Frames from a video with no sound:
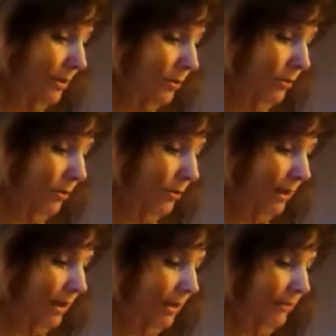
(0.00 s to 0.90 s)
doable with
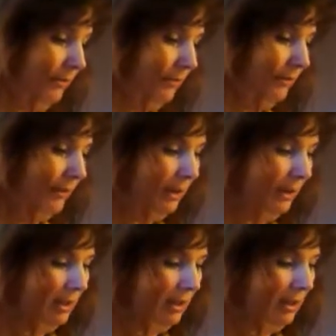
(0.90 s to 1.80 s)
that.
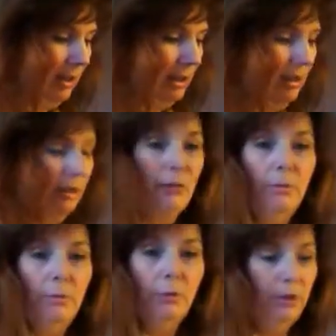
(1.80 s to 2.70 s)
So we
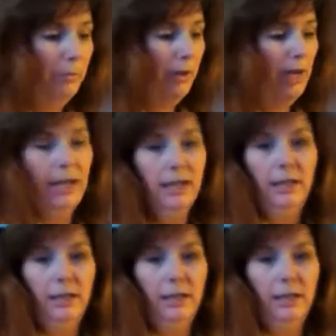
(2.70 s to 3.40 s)
put the bread